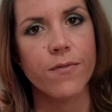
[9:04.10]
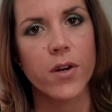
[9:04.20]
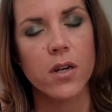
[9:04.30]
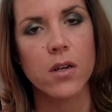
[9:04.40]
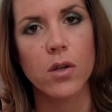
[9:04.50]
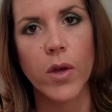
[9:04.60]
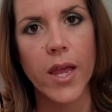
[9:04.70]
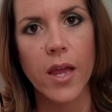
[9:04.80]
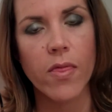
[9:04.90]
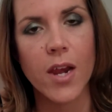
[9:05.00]
different
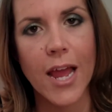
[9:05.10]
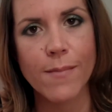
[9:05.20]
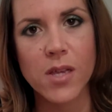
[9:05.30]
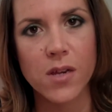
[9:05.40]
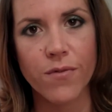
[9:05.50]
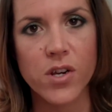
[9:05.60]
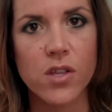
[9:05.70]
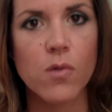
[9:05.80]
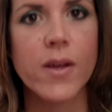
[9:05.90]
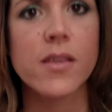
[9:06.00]
looking and the names are different
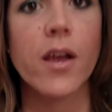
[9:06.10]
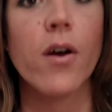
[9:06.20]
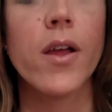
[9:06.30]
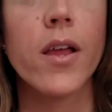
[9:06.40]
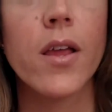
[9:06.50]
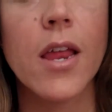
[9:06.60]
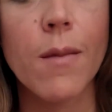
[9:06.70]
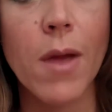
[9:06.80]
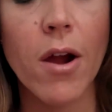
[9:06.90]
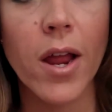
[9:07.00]
to the ones I got in
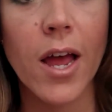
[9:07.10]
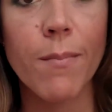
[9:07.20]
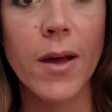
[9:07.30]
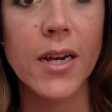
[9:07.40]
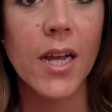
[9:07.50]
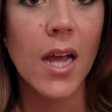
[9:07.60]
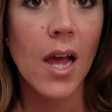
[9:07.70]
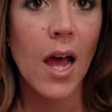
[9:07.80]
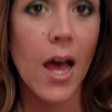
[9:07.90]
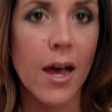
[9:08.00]
America, but
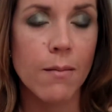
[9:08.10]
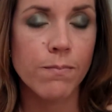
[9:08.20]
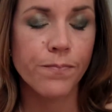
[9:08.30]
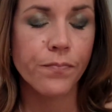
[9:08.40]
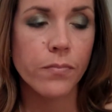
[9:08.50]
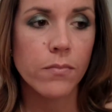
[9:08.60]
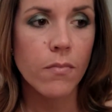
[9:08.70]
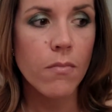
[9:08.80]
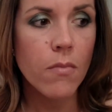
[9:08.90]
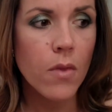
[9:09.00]
um,
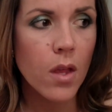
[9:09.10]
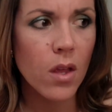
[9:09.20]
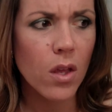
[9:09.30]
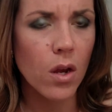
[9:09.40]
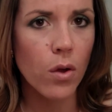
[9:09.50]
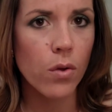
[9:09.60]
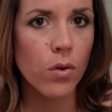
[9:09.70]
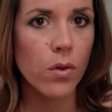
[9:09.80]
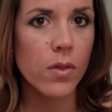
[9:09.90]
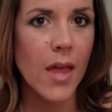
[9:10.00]
you know,
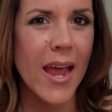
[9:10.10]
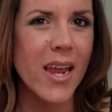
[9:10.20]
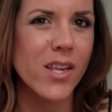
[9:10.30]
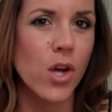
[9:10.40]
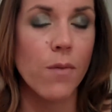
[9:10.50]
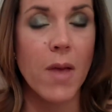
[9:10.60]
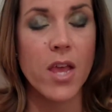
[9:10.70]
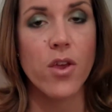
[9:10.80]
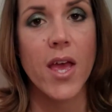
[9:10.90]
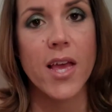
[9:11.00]
they don't
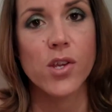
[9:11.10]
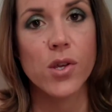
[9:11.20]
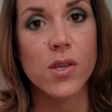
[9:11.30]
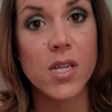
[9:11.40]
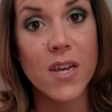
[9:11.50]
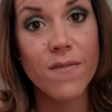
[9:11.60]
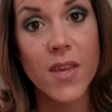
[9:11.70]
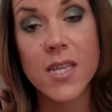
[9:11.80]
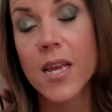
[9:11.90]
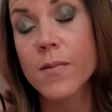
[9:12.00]
make your hair too stiff.
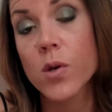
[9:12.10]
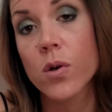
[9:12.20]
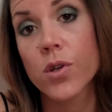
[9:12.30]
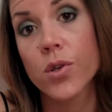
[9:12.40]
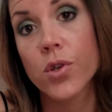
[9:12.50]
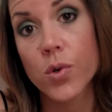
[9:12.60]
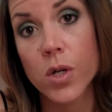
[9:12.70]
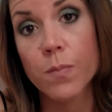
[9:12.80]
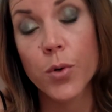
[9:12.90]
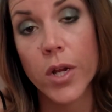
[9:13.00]
They seem to good, do
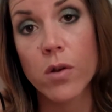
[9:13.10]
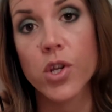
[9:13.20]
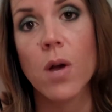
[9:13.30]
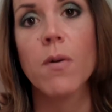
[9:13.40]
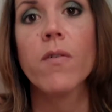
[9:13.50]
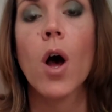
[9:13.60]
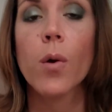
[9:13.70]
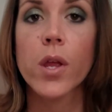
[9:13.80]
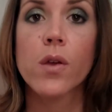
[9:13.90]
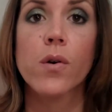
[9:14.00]
a pretty good job of
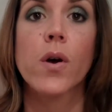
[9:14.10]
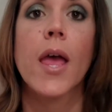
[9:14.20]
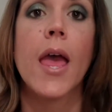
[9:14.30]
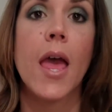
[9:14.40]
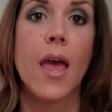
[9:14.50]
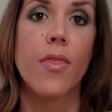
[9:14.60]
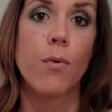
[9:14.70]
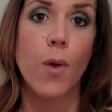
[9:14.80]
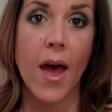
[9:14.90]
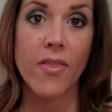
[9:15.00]
holding your hair
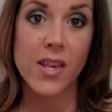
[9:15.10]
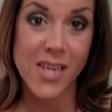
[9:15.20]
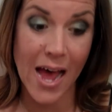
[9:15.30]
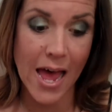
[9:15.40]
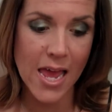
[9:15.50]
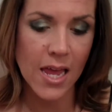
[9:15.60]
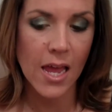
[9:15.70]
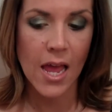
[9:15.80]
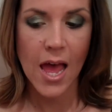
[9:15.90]
throughout the day,